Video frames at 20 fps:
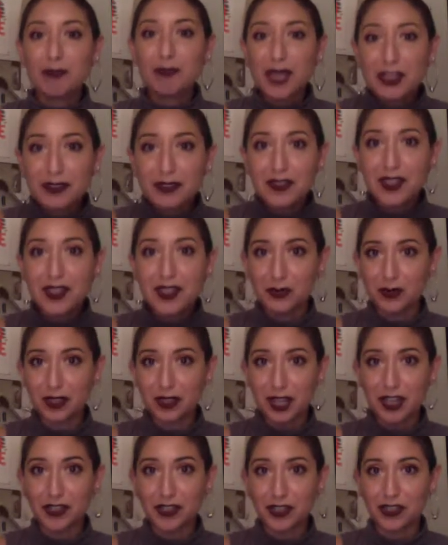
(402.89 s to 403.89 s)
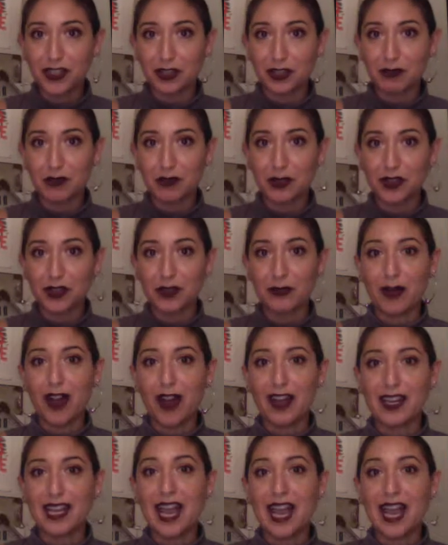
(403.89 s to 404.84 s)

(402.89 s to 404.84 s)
build this relationship with your body?